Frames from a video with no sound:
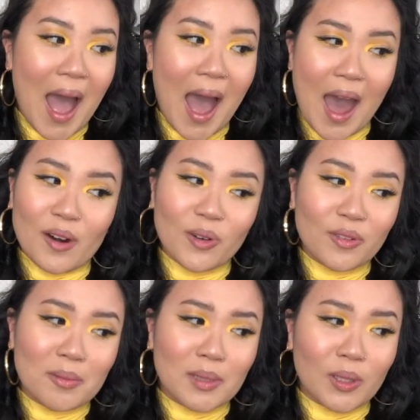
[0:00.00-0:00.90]
I don't know if
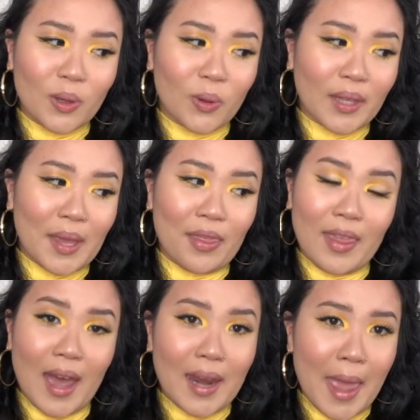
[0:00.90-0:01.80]
I'm gonna go like
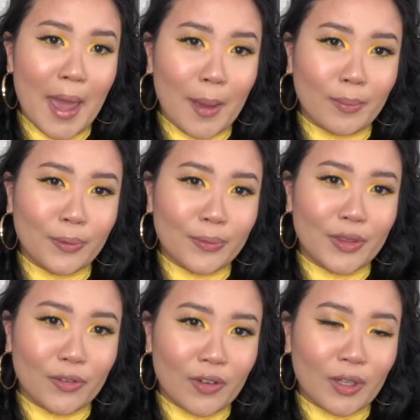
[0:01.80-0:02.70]
that ham with the
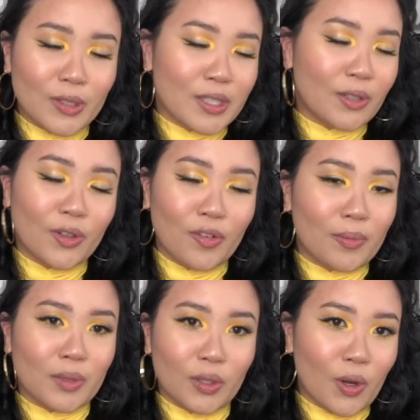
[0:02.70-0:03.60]
freckles. I don't know if I'm
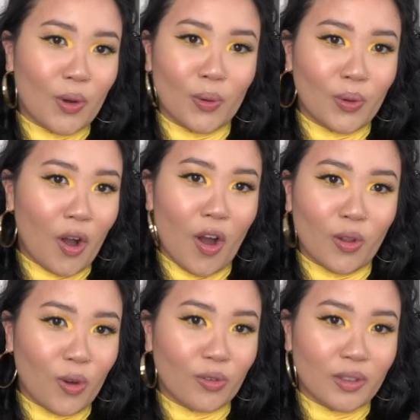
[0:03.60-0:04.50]
gonna go all
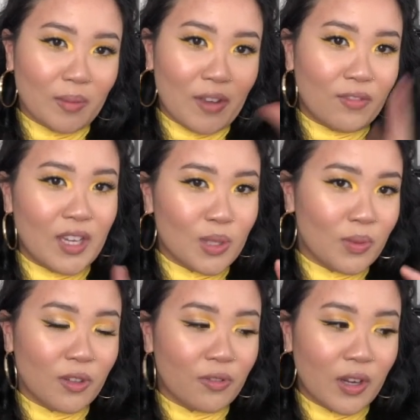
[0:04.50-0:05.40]
over my face with
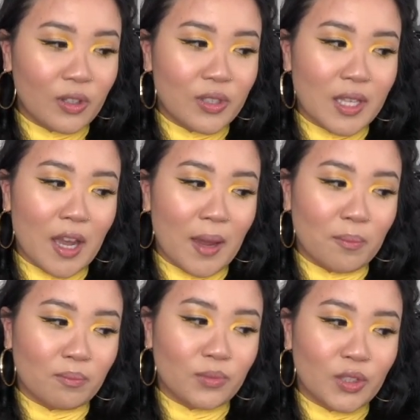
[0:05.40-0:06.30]
the freckles.
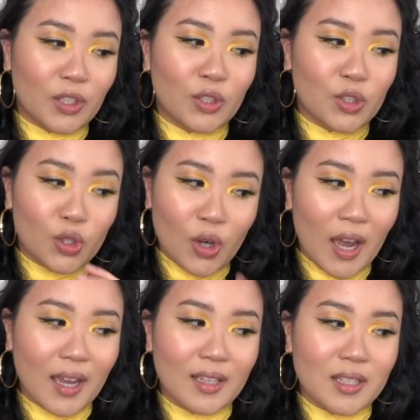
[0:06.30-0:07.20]
I'm gonna
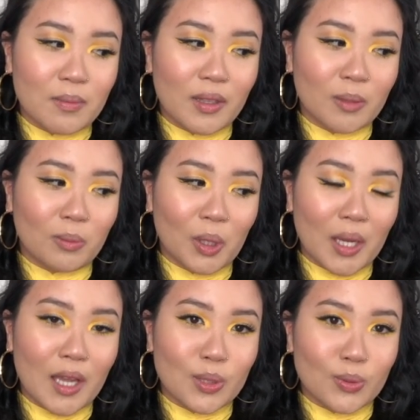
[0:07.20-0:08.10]
try to make them look
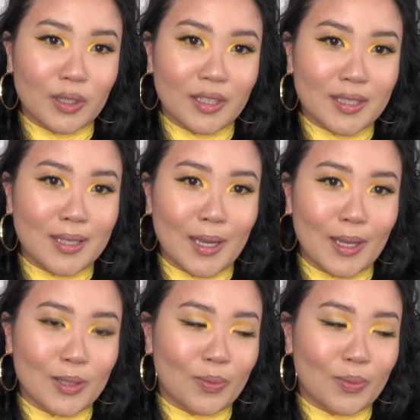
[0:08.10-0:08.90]
as realistic as